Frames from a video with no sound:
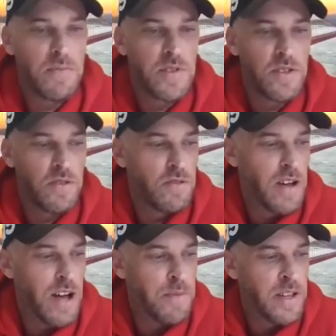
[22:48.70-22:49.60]

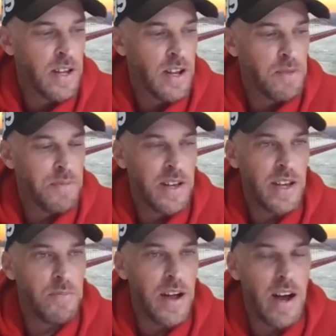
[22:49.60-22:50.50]
so happy that I
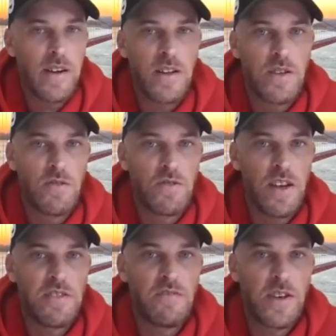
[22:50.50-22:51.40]
played a part in your
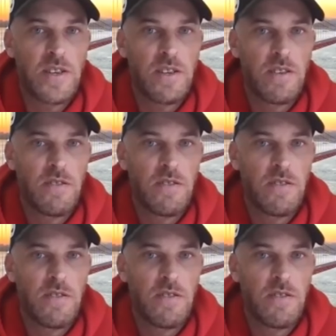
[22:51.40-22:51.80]
transformation.